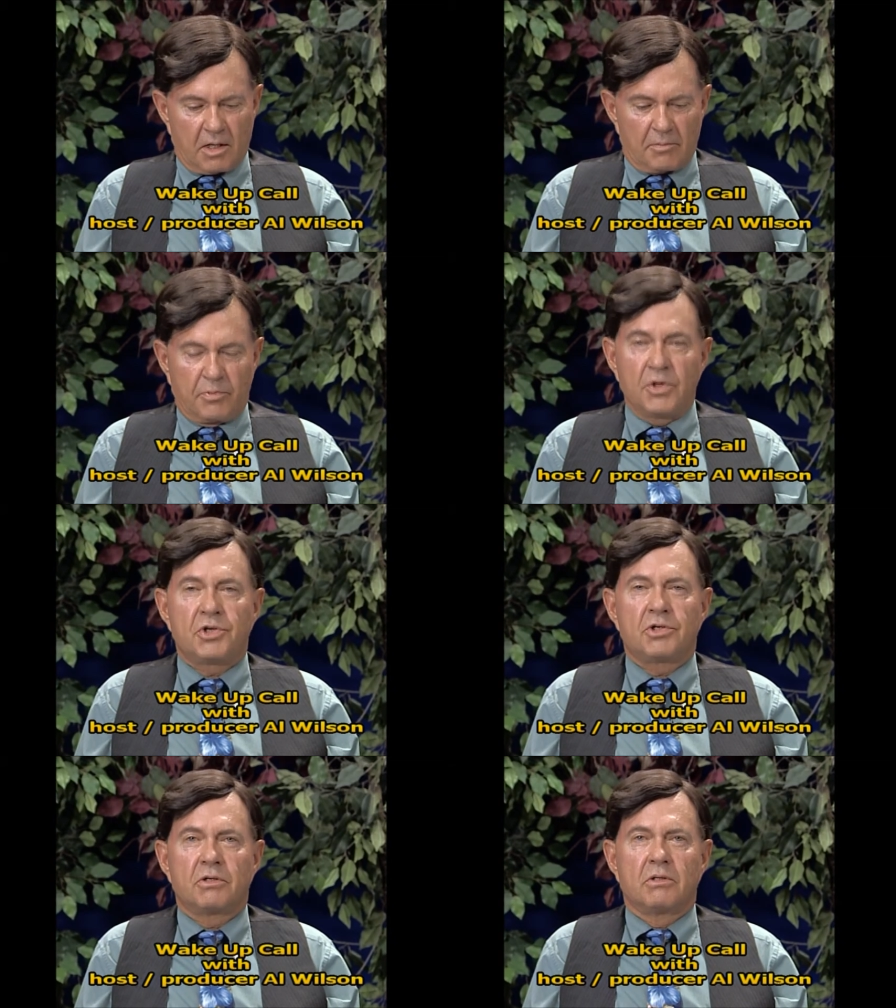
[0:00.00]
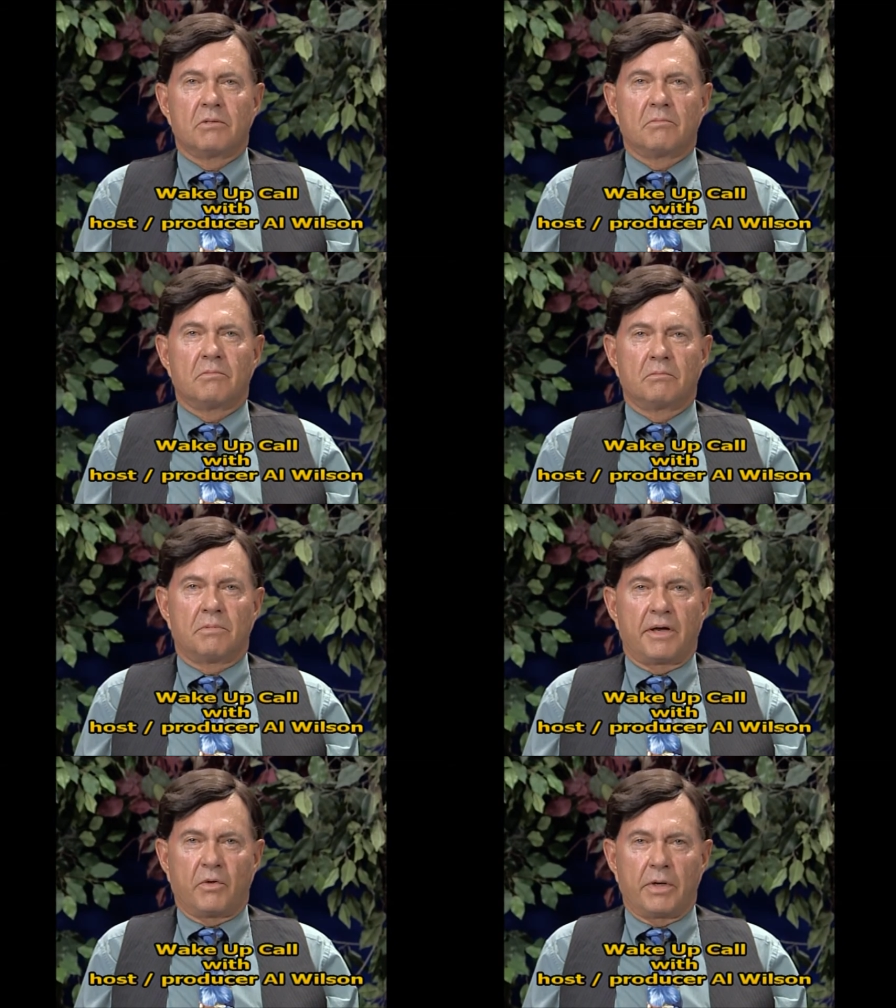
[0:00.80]
Bush,
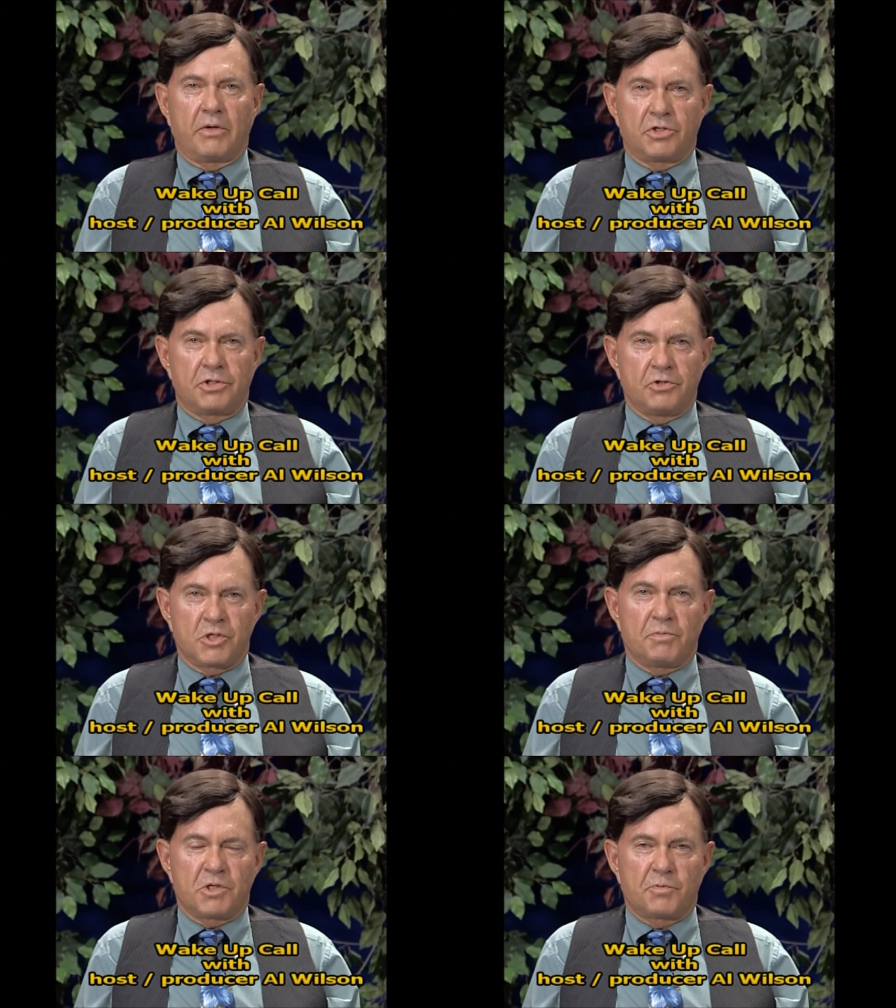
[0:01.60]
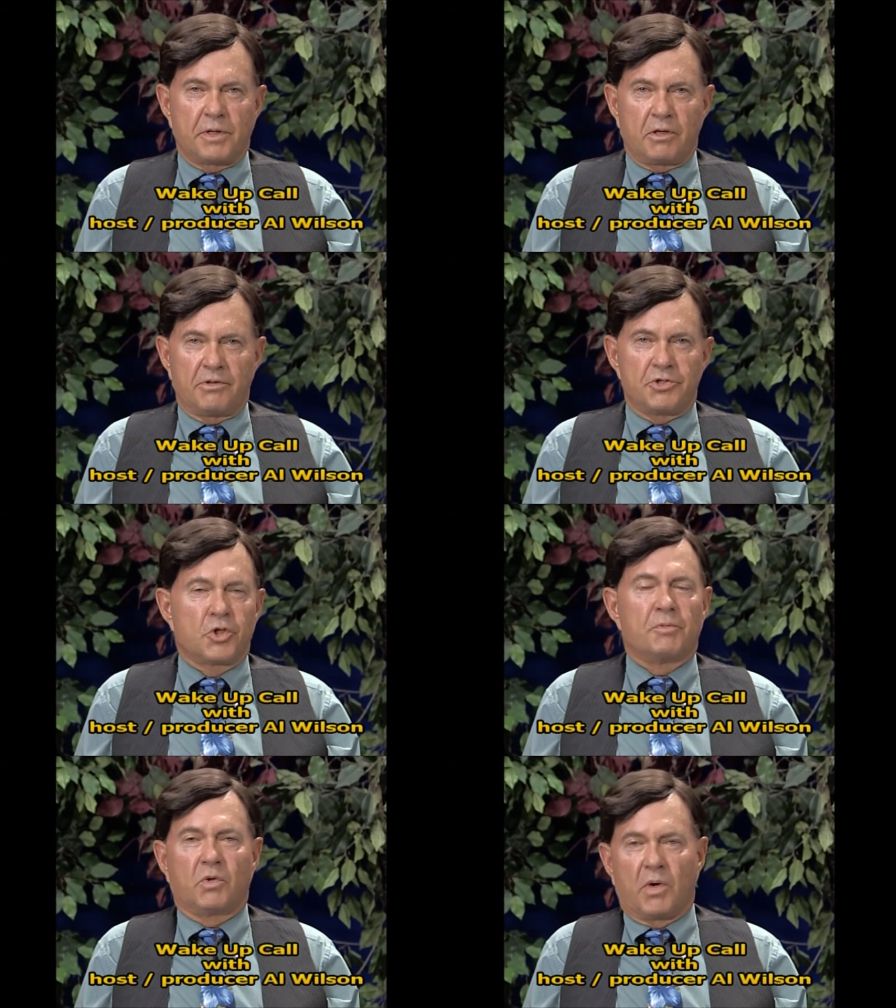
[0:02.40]
by the way, which used to be spelled the
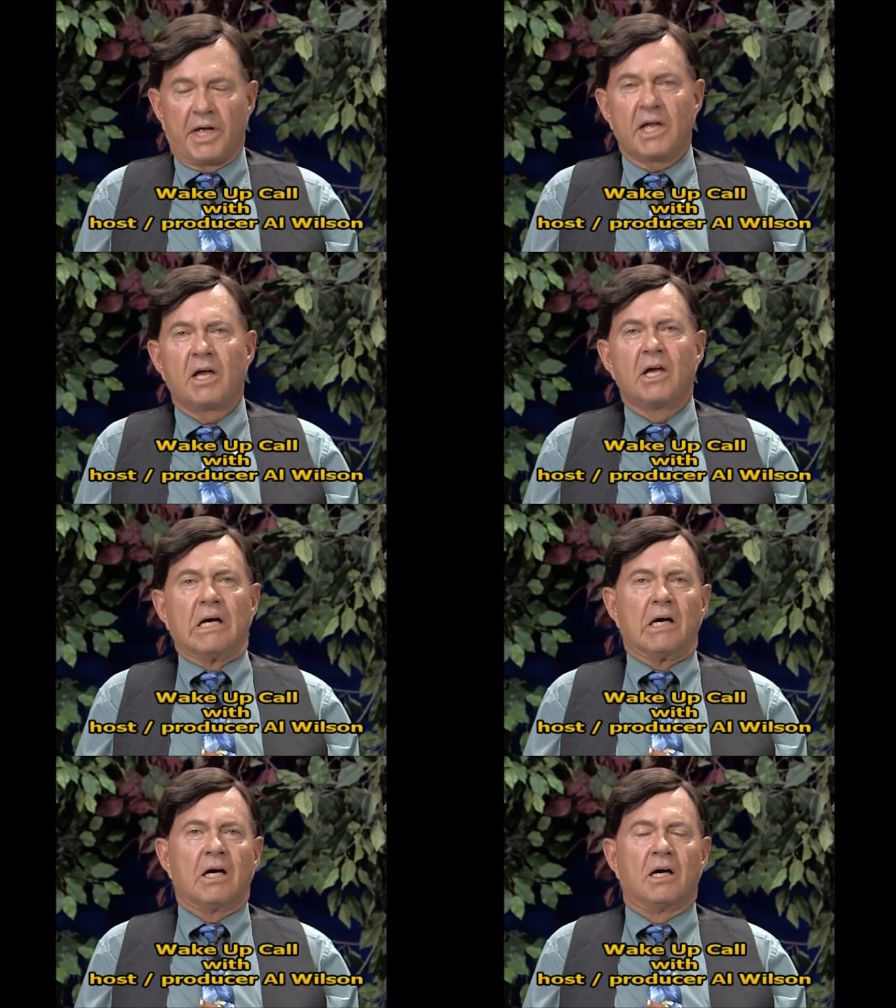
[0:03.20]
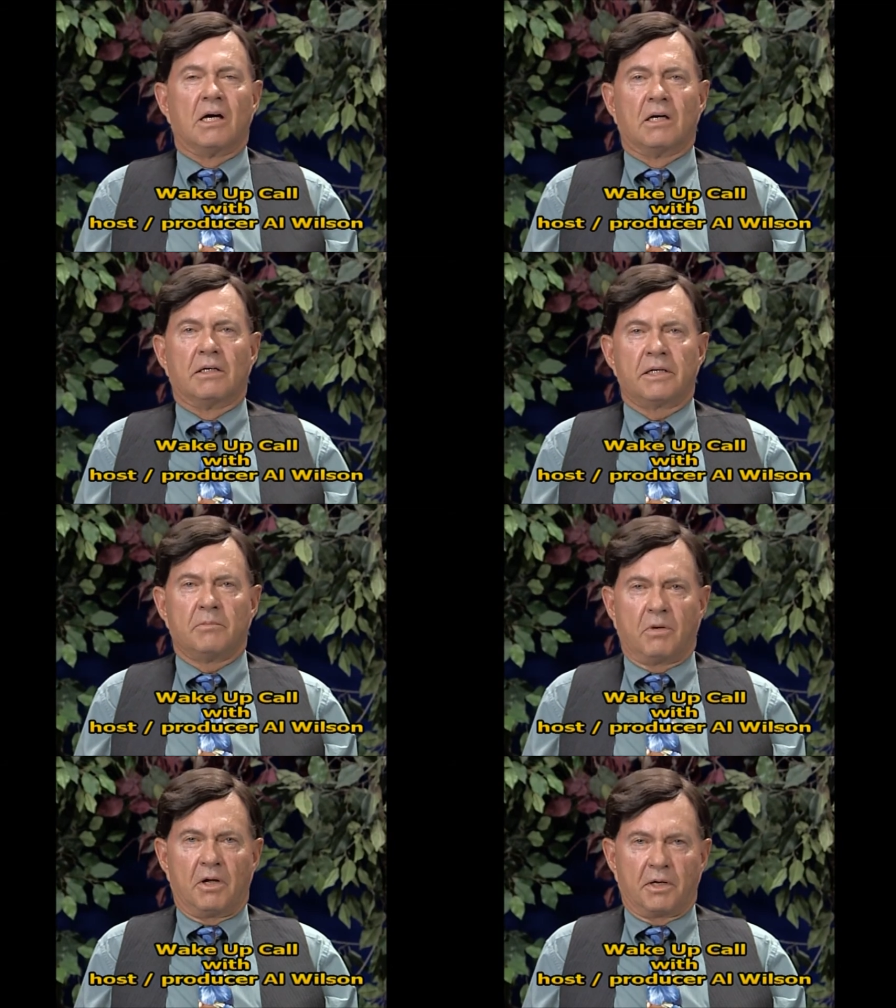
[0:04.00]
German way, he
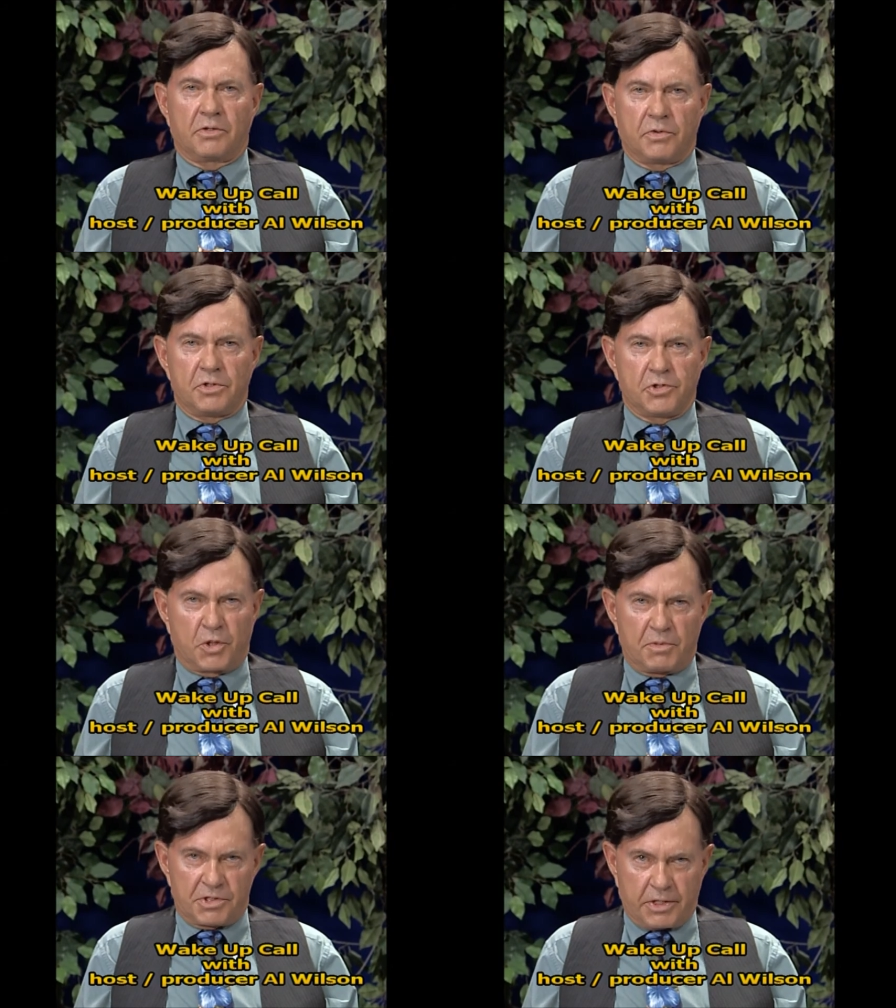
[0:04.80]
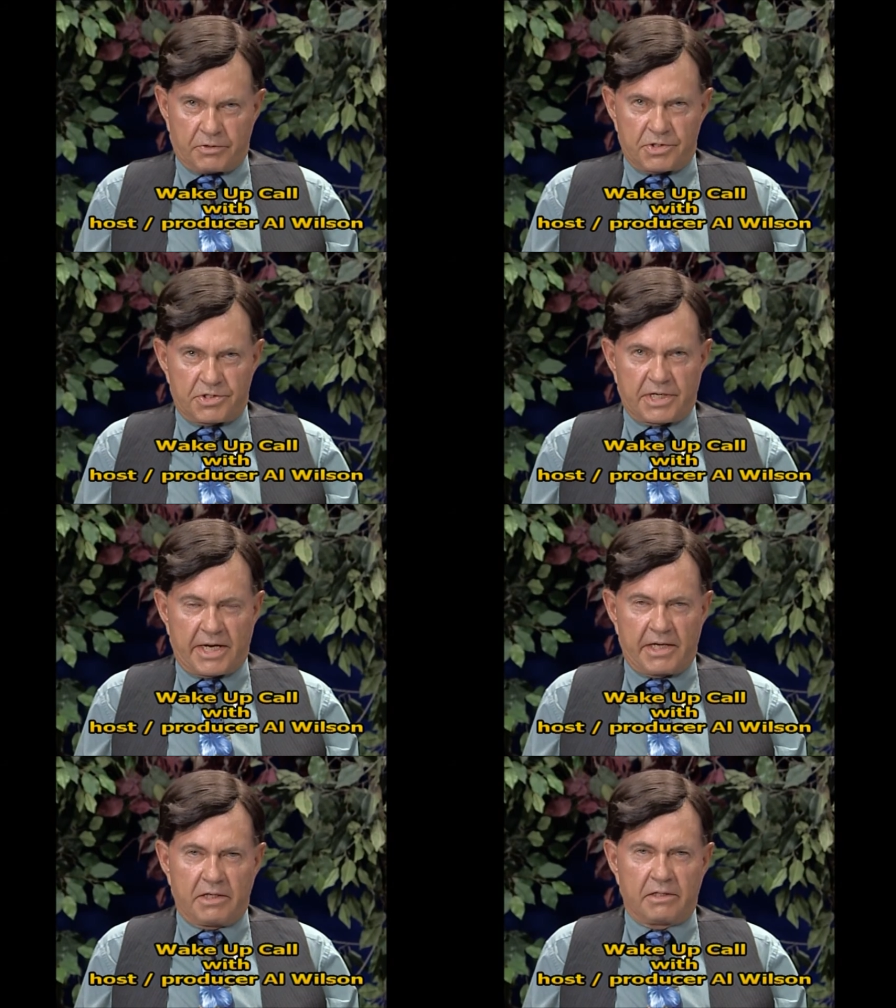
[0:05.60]
belongs to a German secret
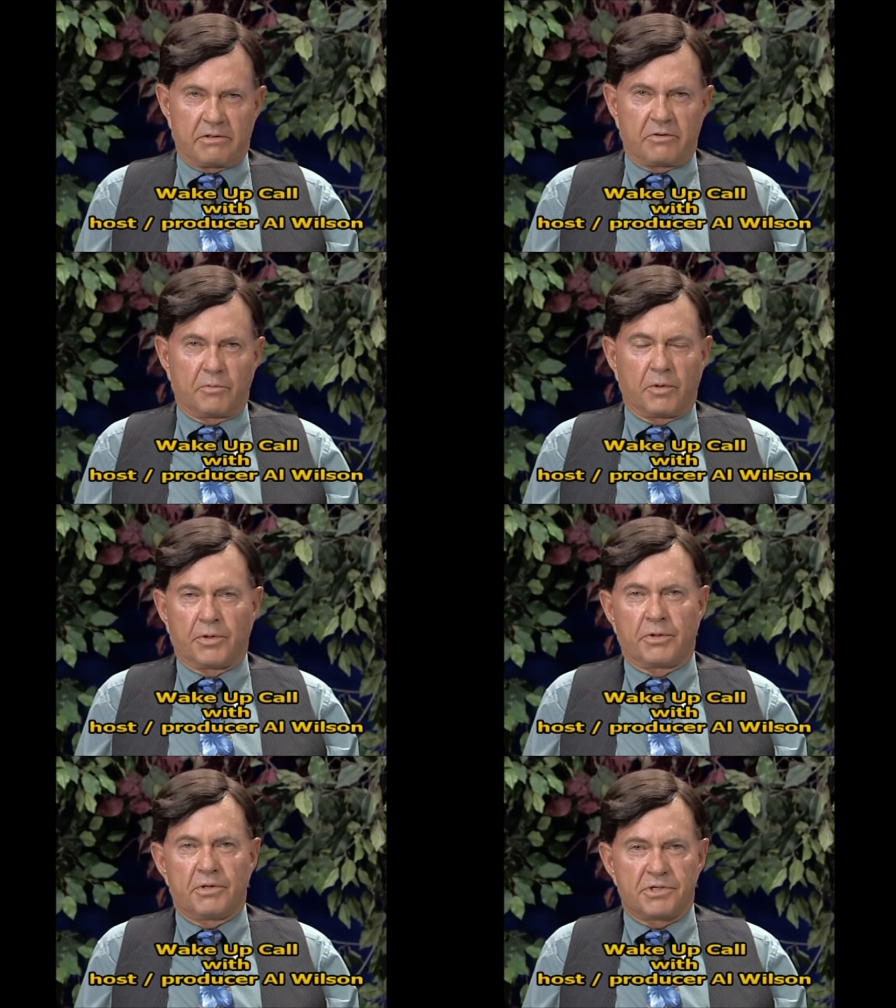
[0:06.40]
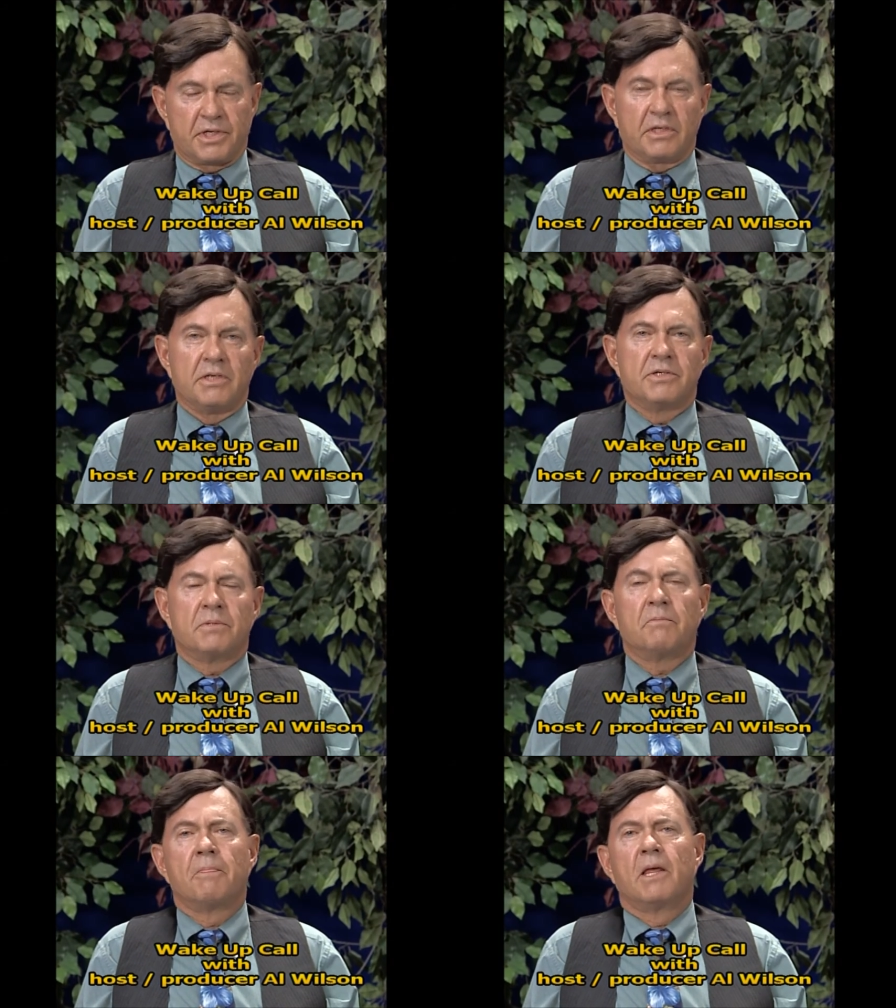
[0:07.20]
society of murder and
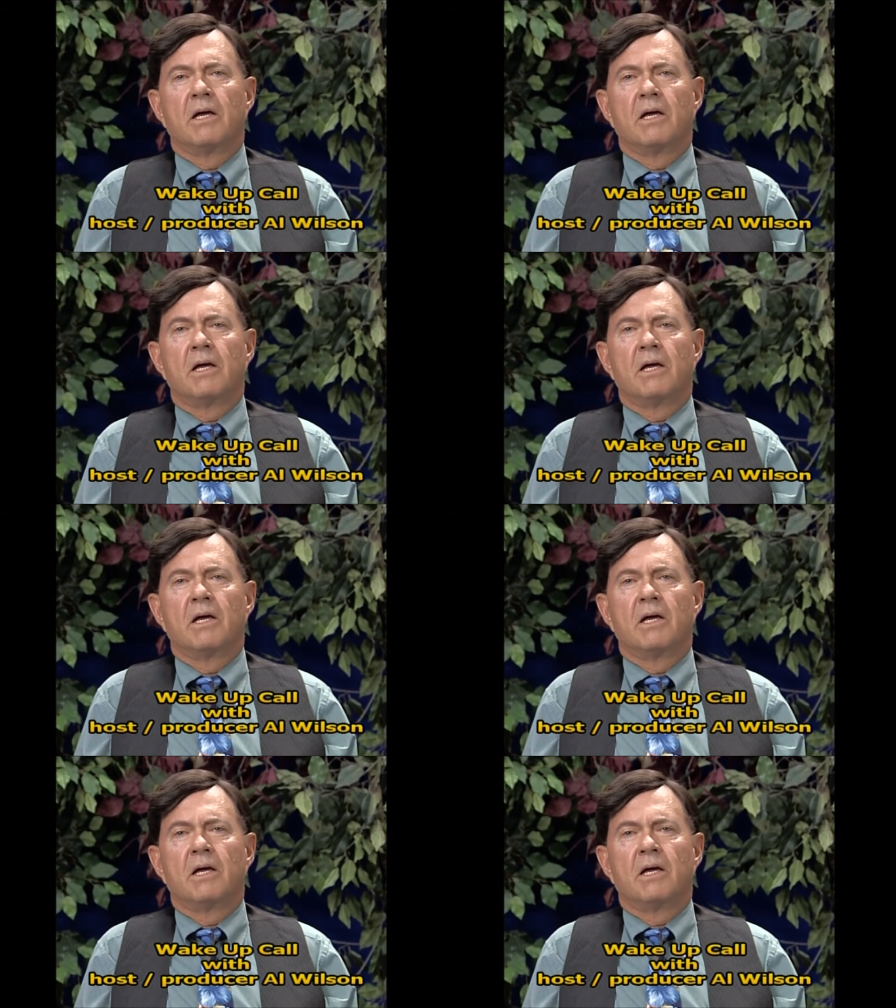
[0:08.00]
Satanism.